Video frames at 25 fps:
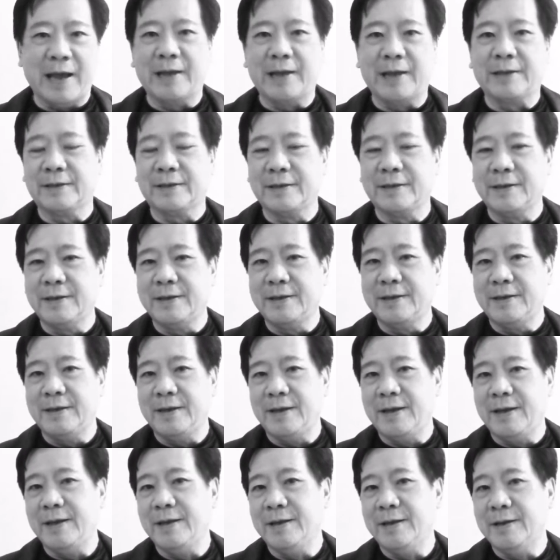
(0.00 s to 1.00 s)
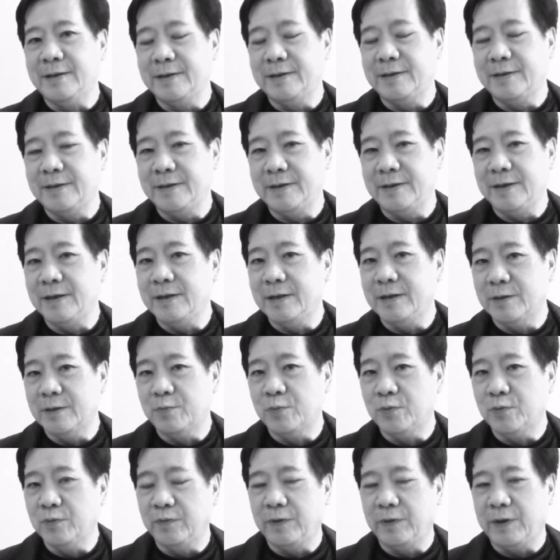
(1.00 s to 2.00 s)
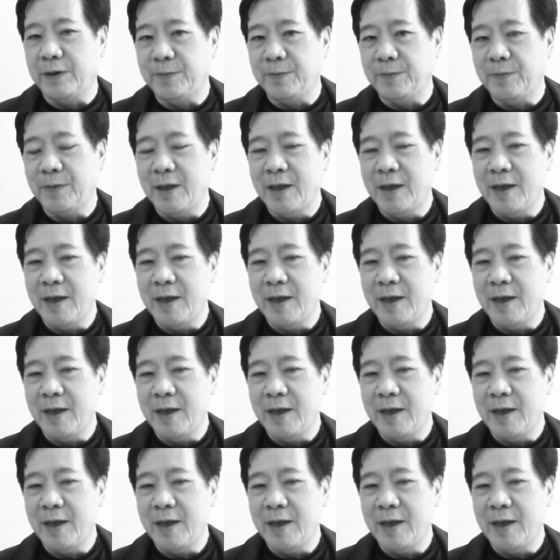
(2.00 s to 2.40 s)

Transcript: at in the movie.